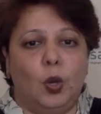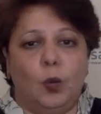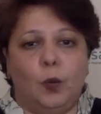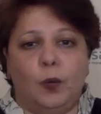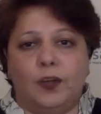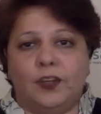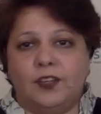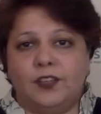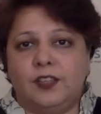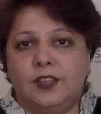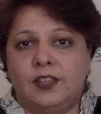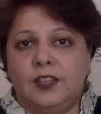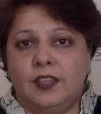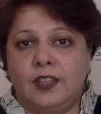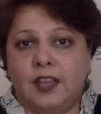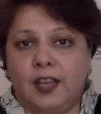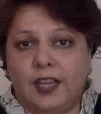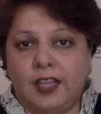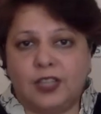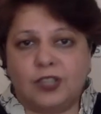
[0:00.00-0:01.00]
What is the
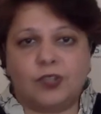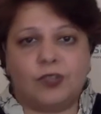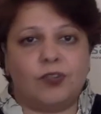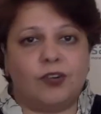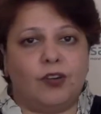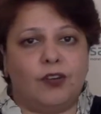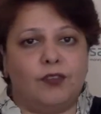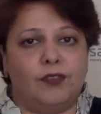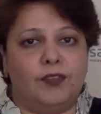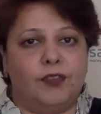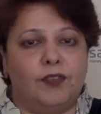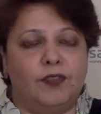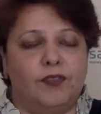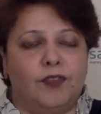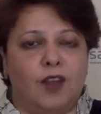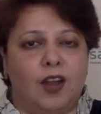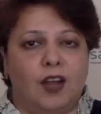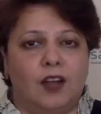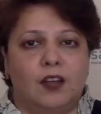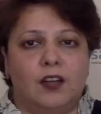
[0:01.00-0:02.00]
nature of the
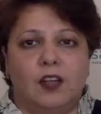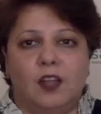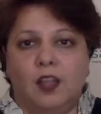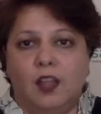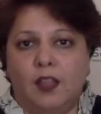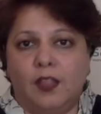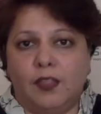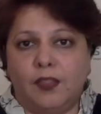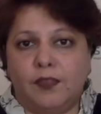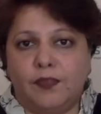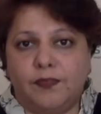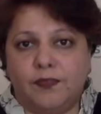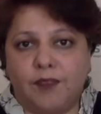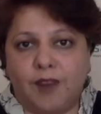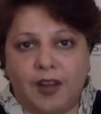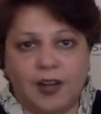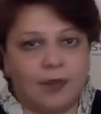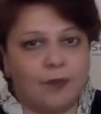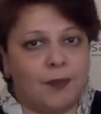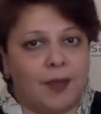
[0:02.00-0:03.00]

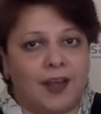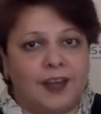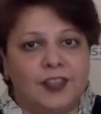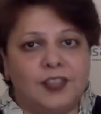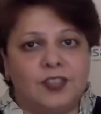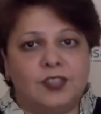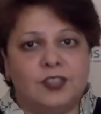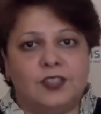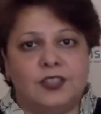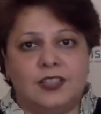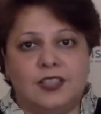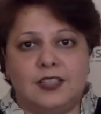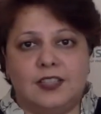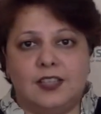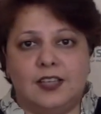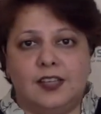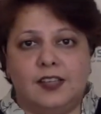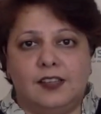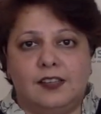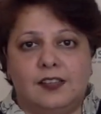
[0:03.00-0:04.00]
fund manager
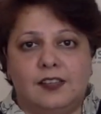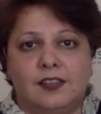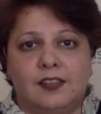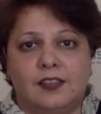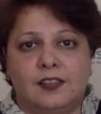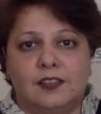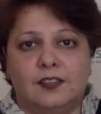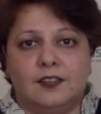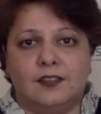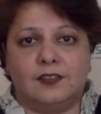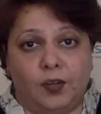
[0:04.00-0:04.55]
details,